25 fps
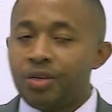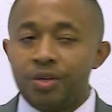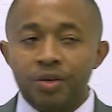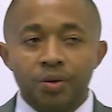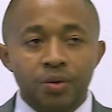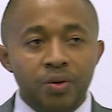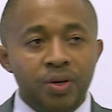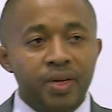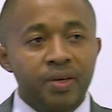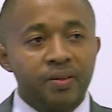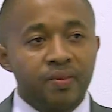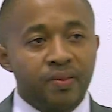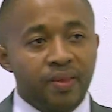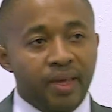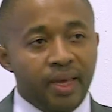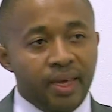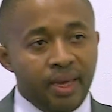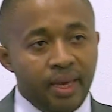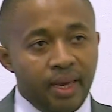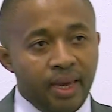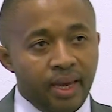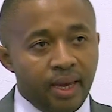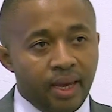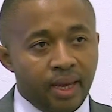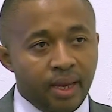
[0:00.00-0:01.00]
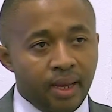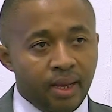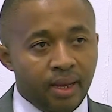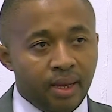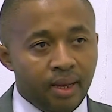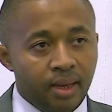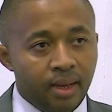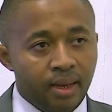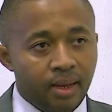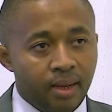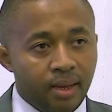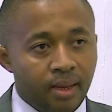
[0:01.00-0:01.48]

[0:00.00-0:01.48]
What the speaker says: during the year,